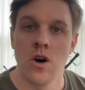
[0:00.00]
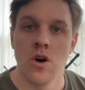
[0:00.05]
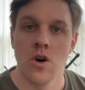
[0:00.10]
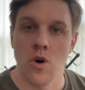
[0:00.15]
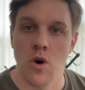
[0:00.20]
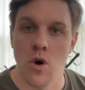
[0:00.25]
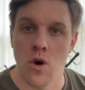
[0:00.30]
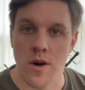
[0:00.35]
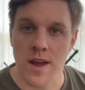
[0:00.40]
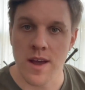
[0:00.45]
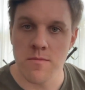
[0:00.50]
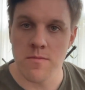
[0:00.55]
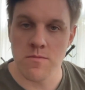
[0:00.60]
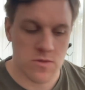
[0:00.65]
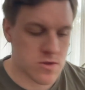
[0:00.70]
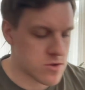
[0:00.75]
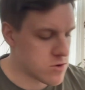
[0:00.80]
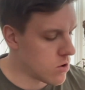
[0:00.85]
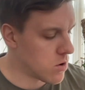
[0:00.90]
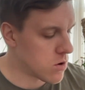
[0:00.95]
Kore
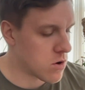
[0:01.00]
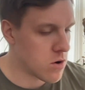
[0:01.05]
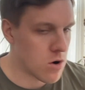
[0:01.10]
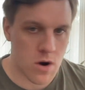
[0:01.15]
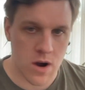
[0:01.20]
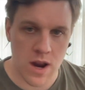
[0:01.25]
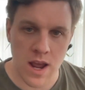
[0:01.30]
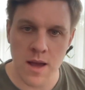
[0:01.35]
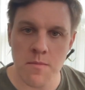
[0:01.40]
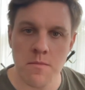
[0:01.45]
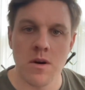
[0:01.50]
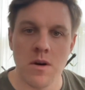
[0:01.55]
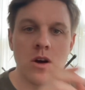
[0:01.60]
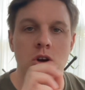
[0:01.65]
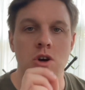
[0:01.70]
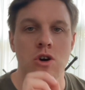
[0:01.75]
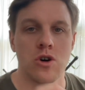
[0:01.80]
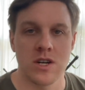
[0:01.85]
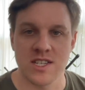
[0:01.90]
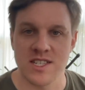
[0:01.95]
to kore,
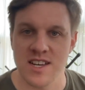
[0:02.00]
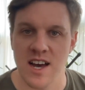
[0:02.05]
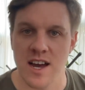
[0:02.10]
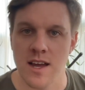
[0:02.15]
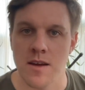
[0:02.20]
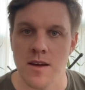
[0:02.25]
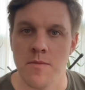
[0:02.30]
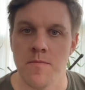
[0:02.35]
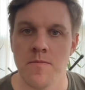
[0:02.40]
kudasai.